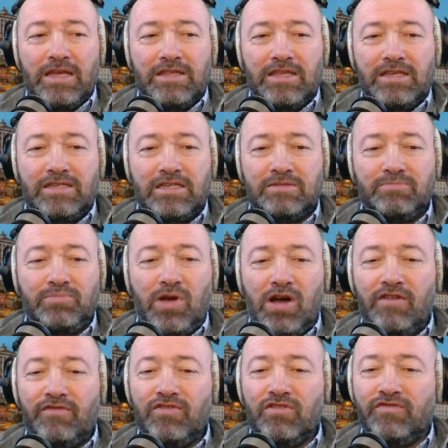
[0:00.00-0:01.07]
This isn't part
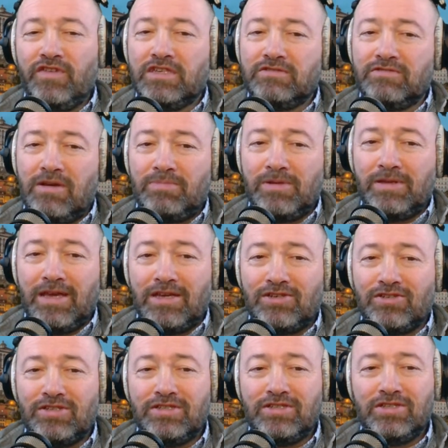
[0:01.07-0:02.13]
of your visa application.
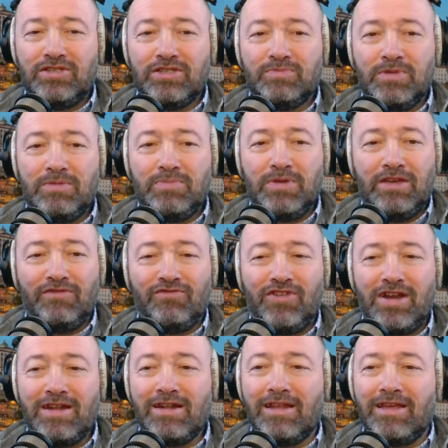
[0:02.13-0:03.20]
This is just me being
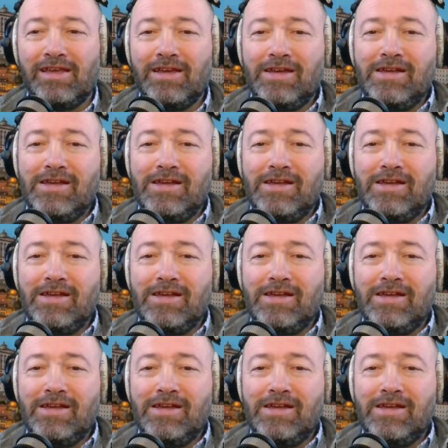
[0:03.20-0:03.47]
friendly.